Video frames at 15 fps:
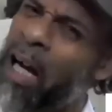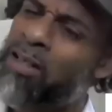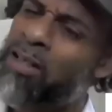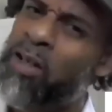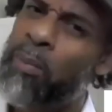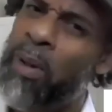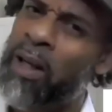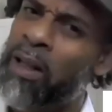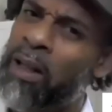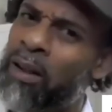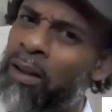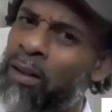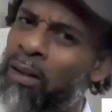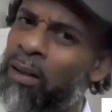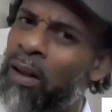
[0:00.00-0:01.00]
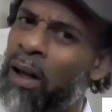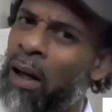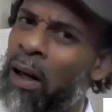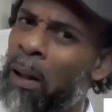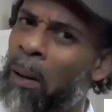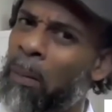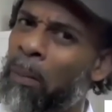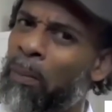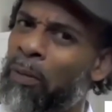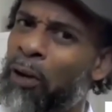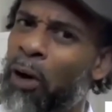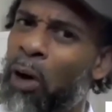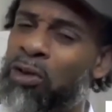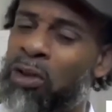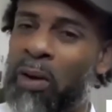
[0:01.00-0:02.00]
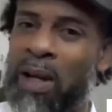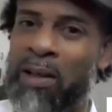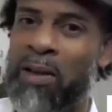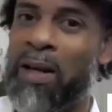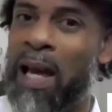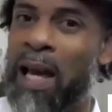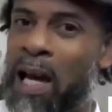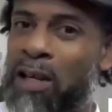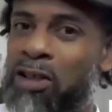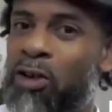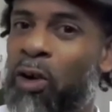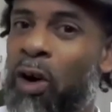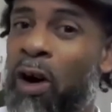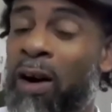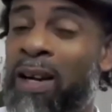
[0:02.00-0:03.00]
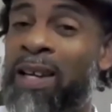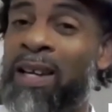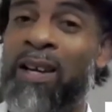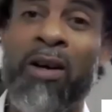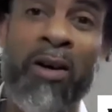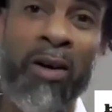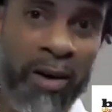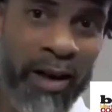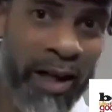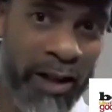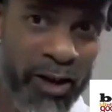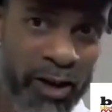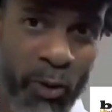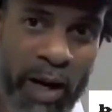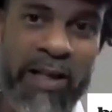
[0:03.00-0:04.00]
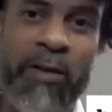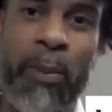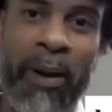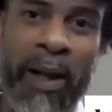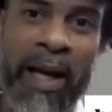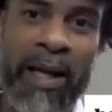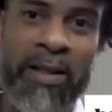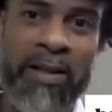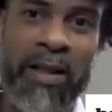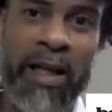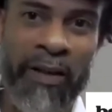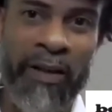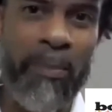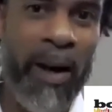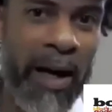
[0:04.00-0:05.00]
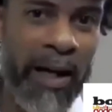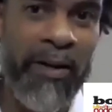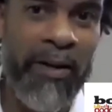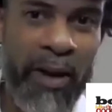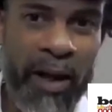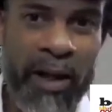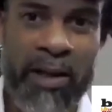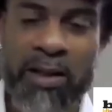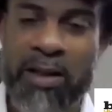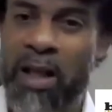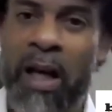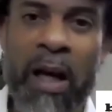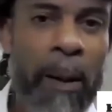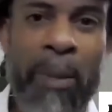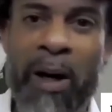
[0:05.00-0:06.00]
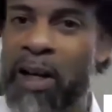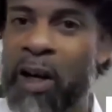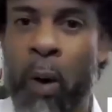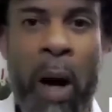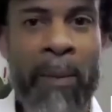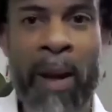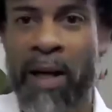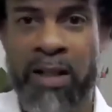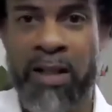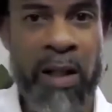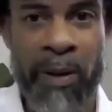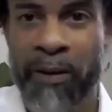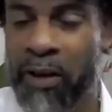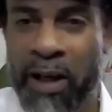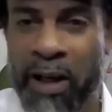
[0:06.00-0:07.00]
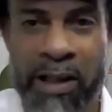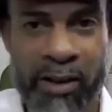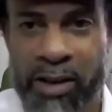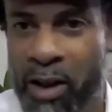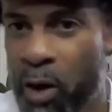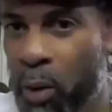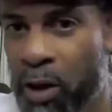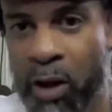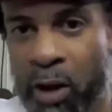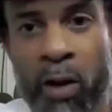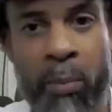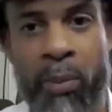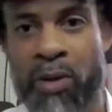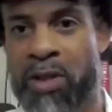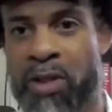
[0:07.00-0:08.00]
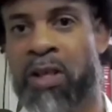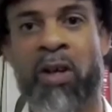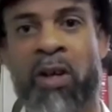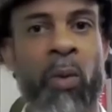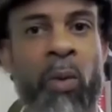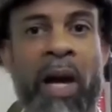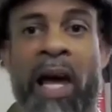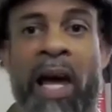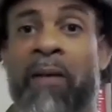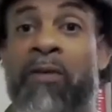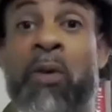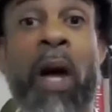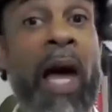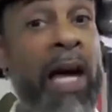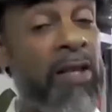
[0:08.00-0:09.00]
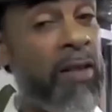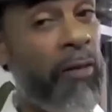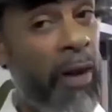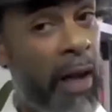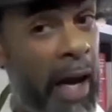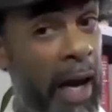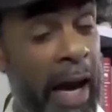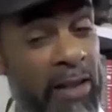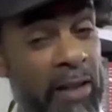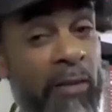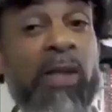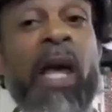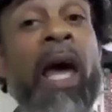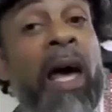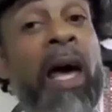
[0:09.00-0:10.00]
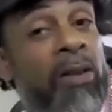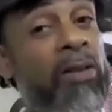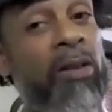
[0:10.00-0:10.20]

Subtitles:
too many. Those that are international are here and transplants, and they buy things. But no, I'm not shipping things to Tokyo or Brazil or what have you as of yet.